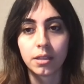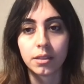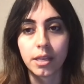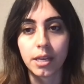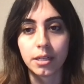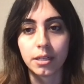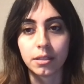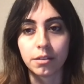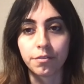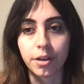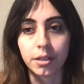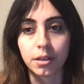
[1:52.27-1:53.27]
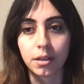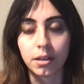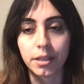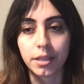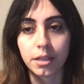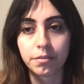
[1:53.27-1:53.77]
Then in the final
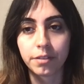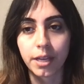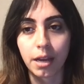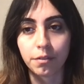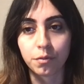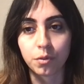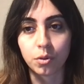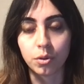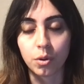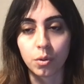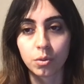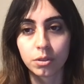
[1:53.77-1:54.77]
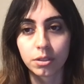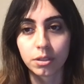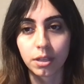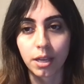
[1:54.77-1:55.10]
layer, we have 4 nodes,